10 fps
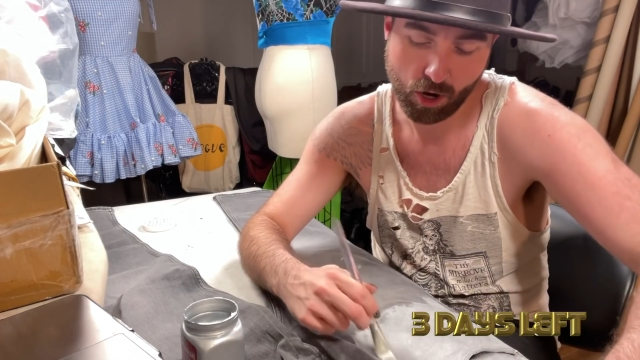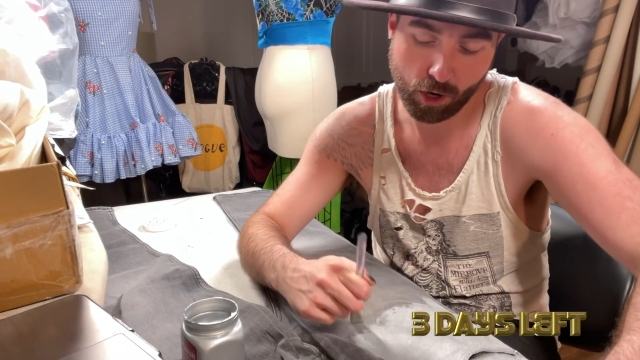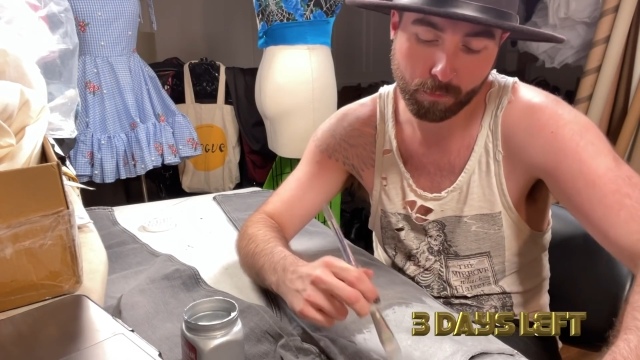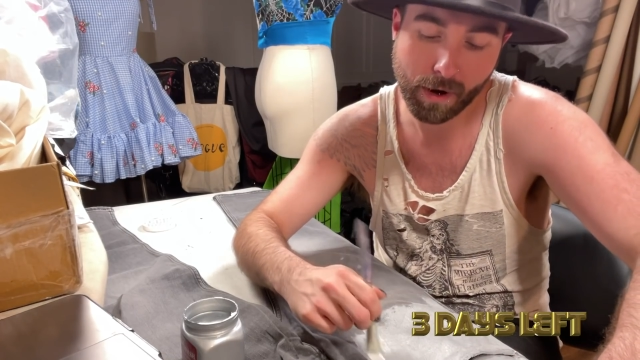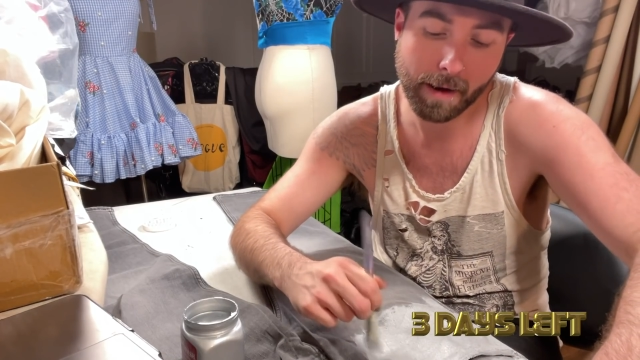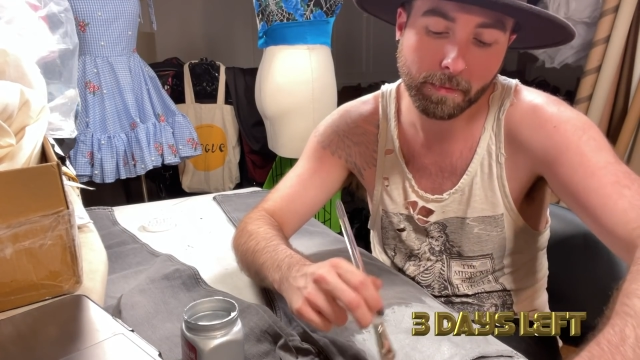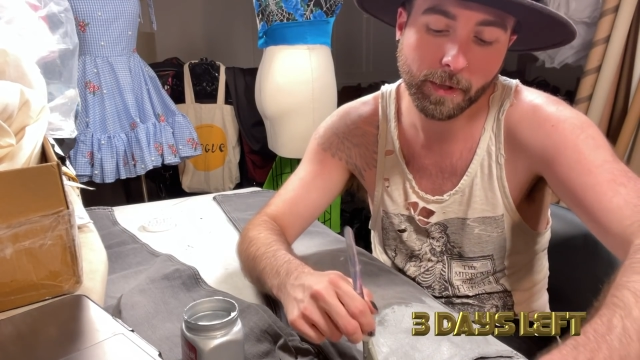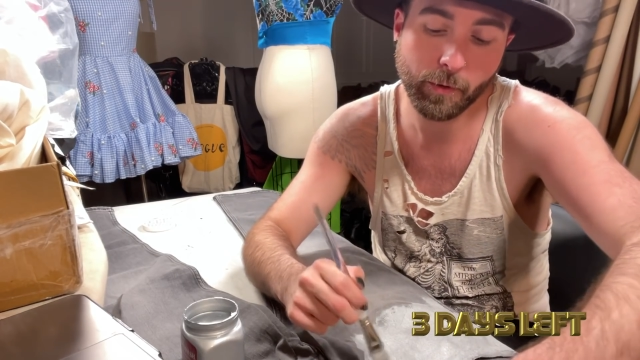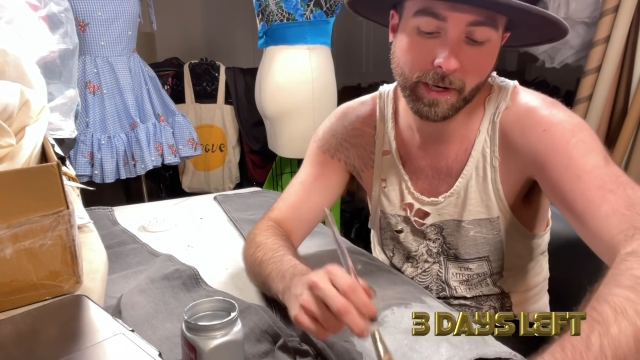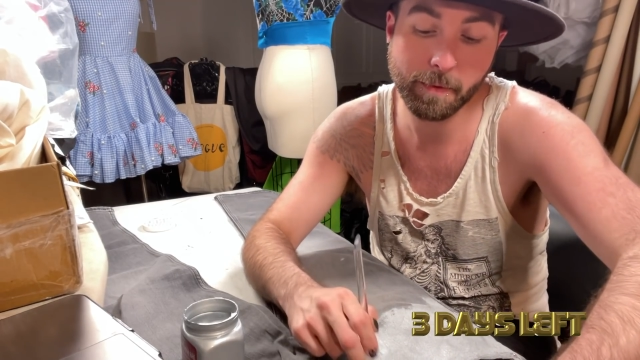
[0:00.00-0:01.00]
are
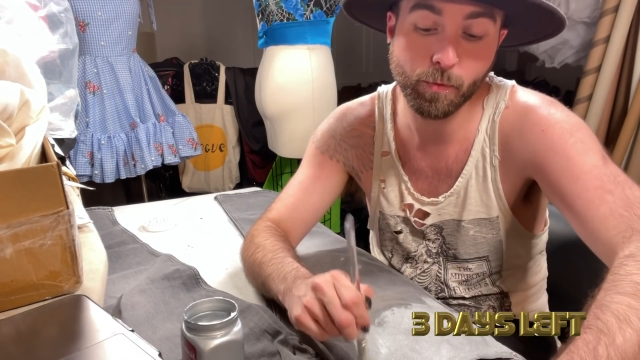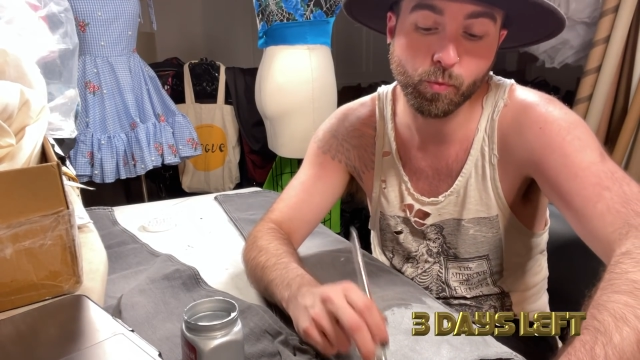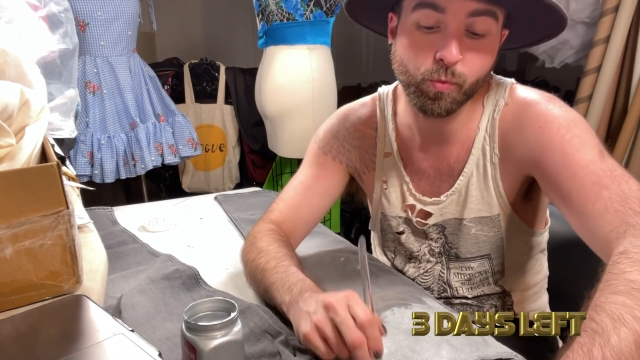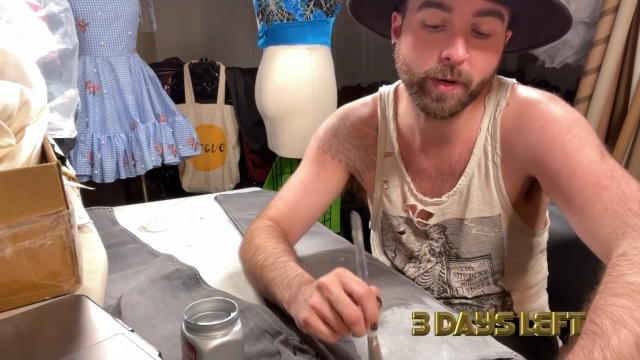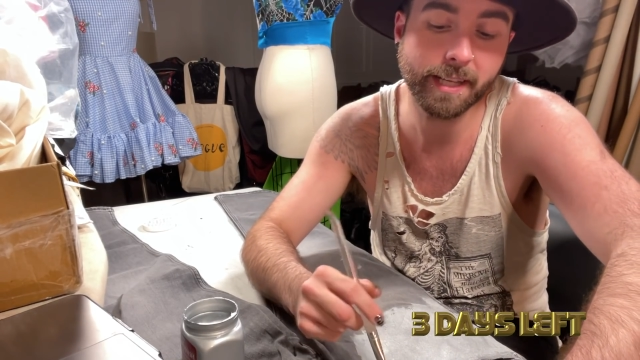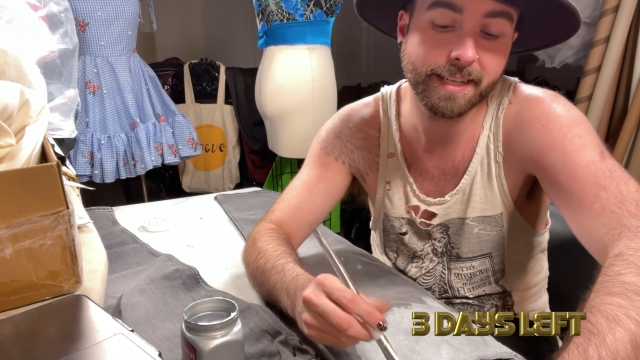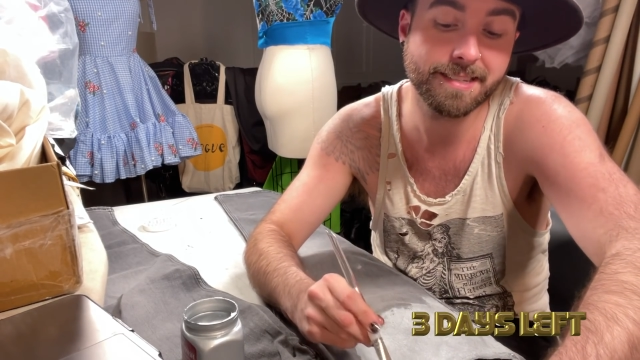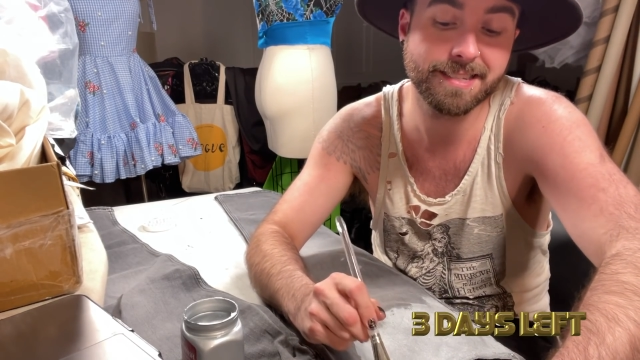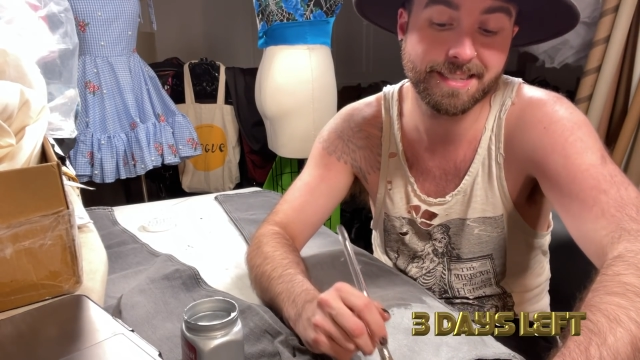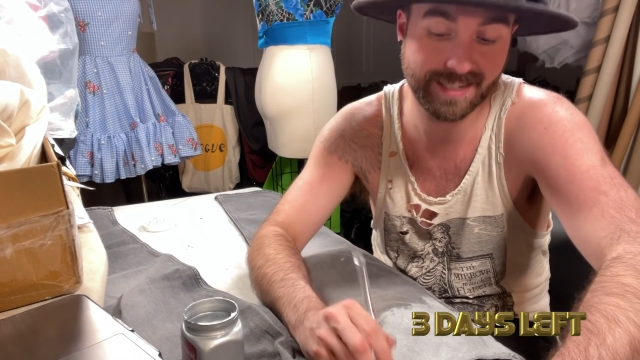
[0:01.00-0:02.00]
probably going to be really
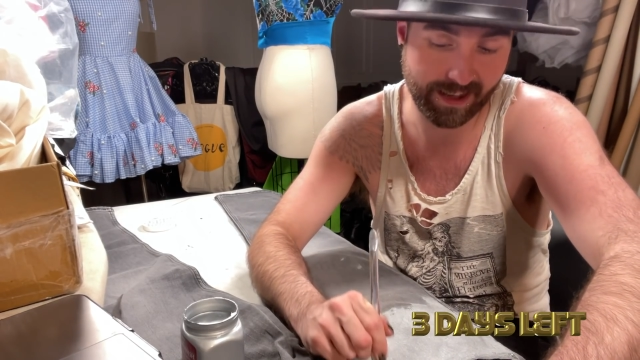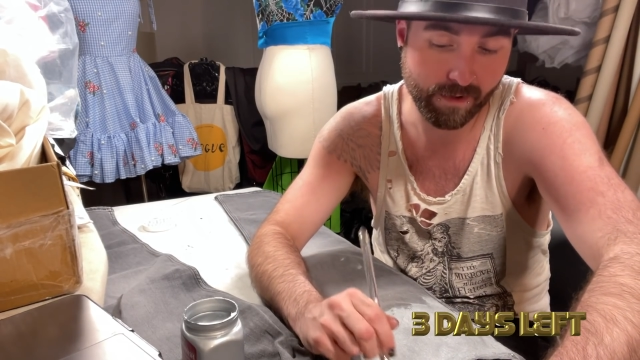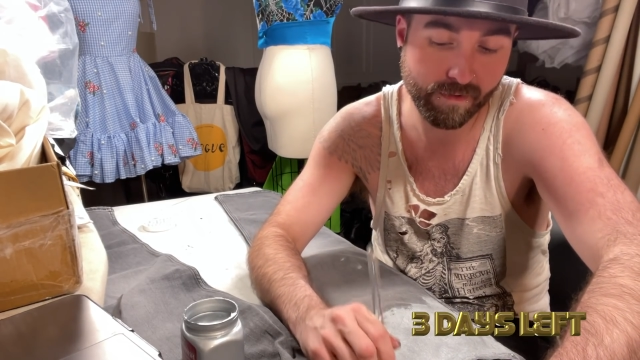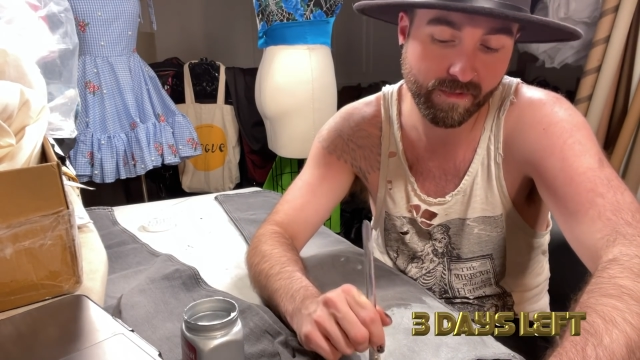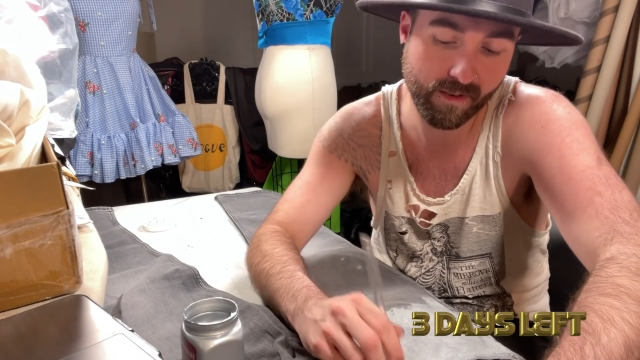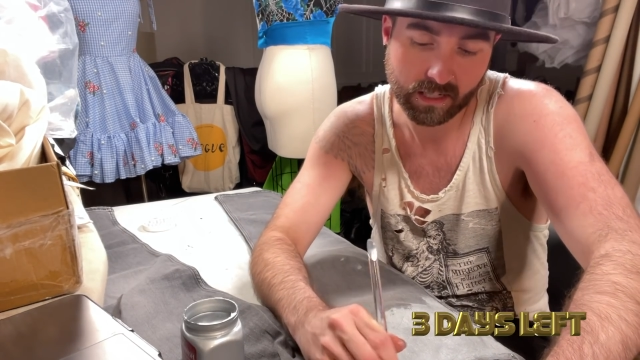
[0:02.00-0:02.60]
stiff.